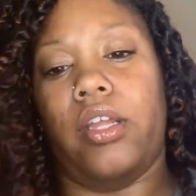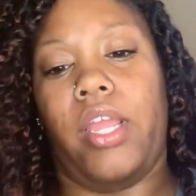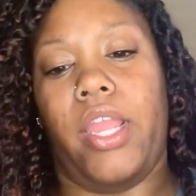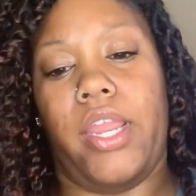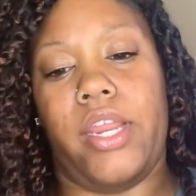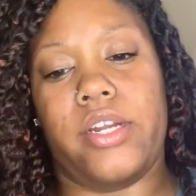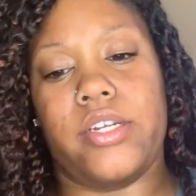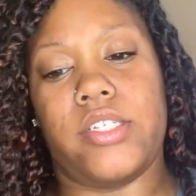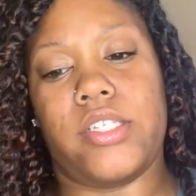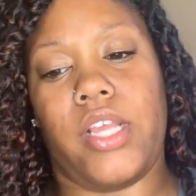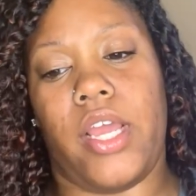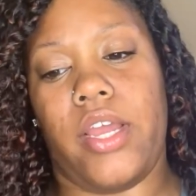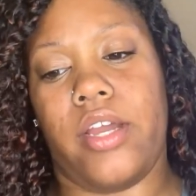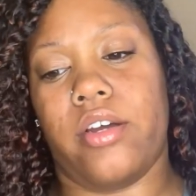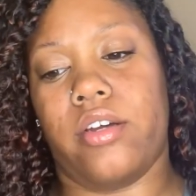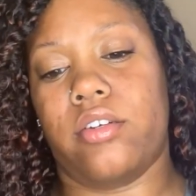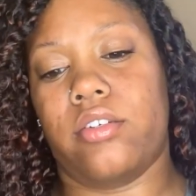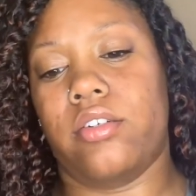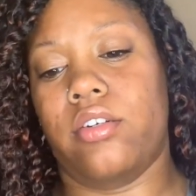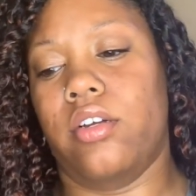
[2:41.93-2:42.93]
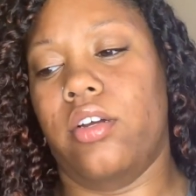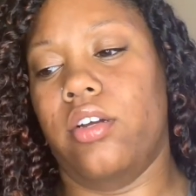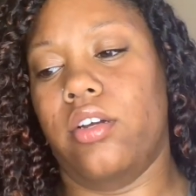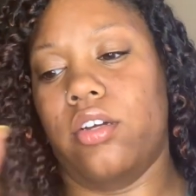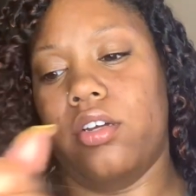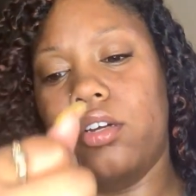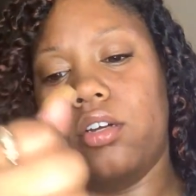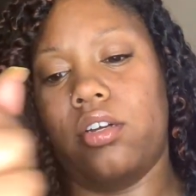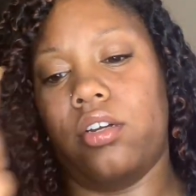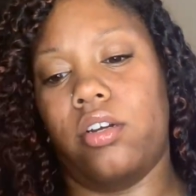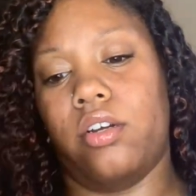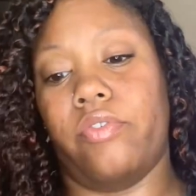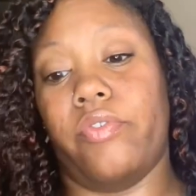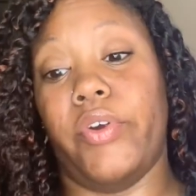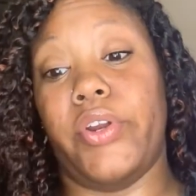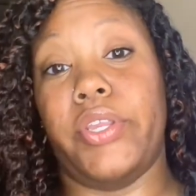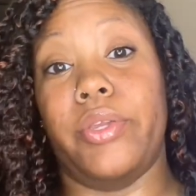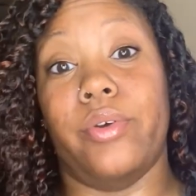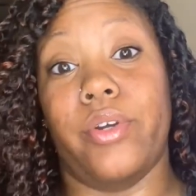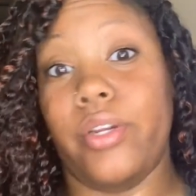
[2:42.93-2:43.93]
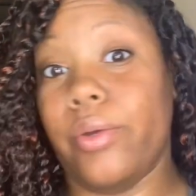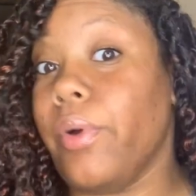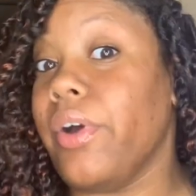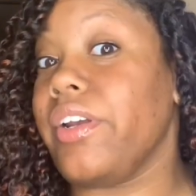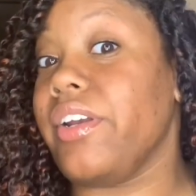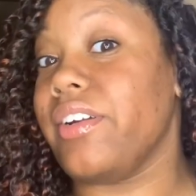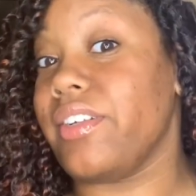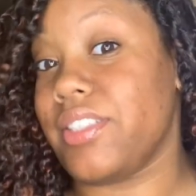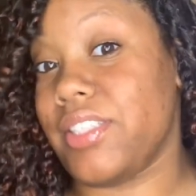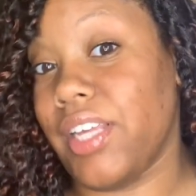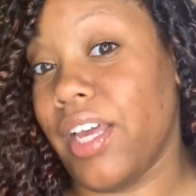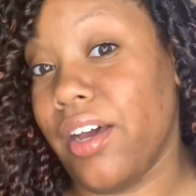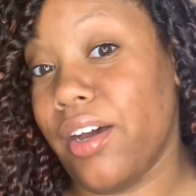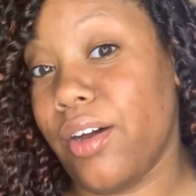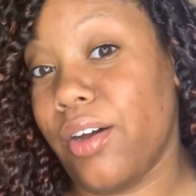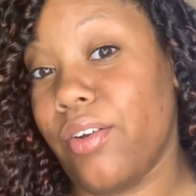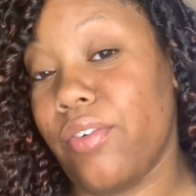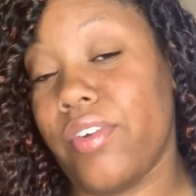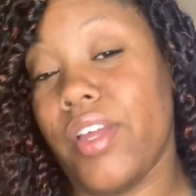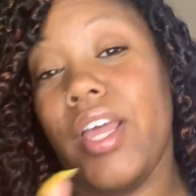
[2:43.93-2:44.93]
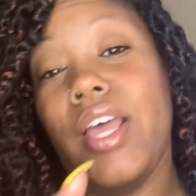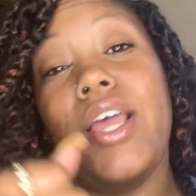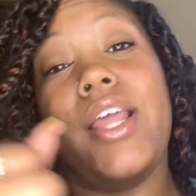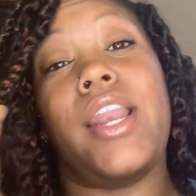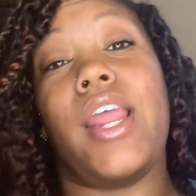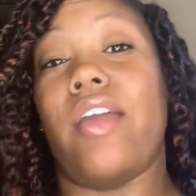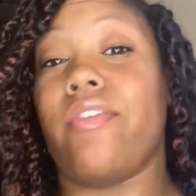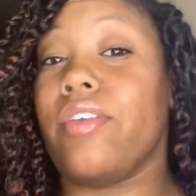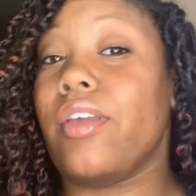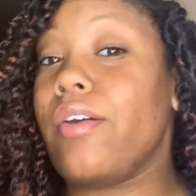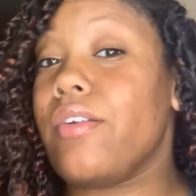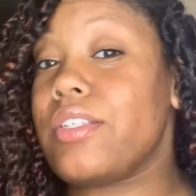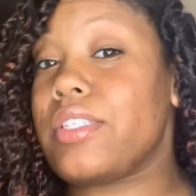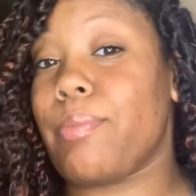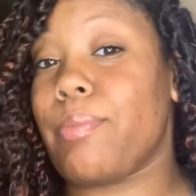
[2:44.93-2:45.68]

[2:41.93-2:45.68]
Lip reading: hairstyle for you to do on yourself. Now if you go to